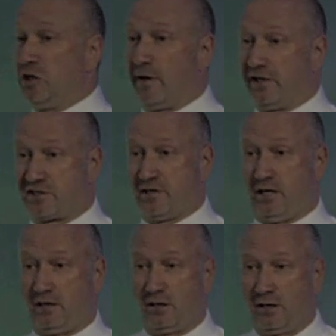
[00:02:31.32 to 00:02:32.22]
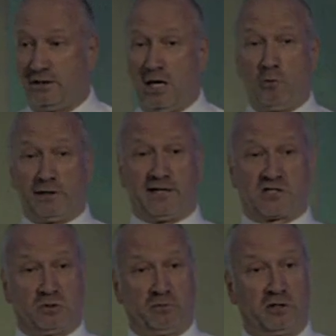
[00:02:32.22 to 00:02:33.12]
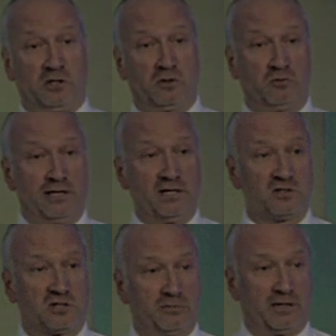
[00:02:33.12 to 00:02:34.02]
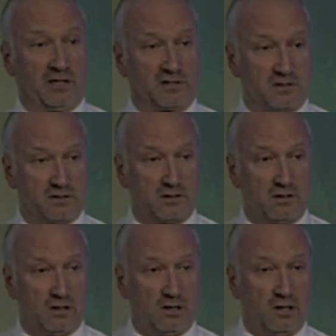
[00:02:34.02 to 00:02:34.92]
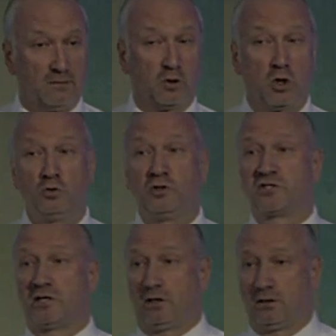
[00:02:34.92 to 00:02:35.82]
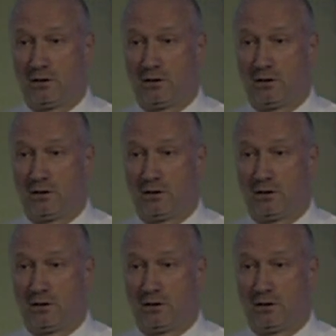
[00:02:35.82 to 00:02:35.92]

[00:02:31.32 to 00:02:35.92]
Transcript: you might say. Yeah, we'll get somebody to do relationship analysis. But who does it?